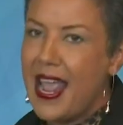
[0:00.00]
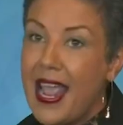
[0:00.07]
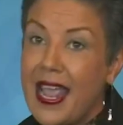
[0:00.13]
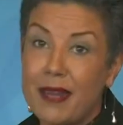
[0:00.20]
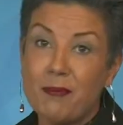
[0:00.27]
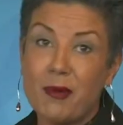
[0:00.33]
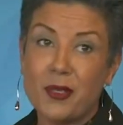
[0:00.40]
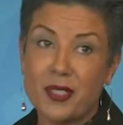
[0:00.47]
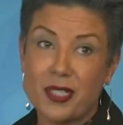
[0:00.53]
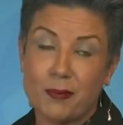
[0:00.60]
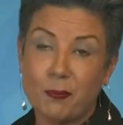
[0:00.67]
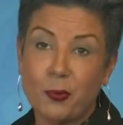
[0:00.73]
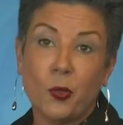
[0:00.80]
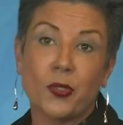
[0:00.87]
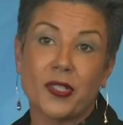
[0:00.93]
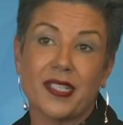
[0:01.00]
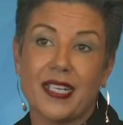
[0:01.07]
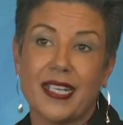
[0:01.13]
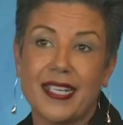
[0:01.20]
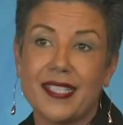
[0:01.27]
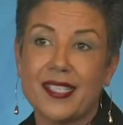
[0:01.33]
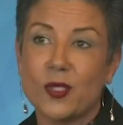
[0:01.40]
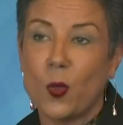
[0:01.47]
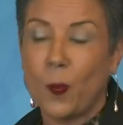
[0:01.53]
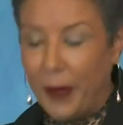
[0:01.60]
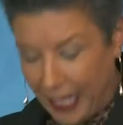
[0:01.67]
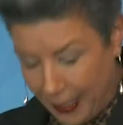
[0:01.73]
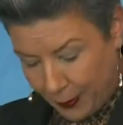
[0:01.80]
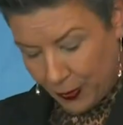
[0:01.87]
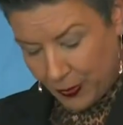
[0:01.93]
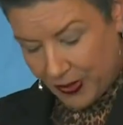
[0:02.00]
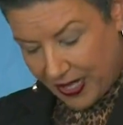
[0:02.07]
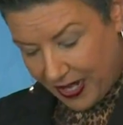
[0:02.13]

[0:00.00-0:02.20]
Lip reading: and most importantly, saw people's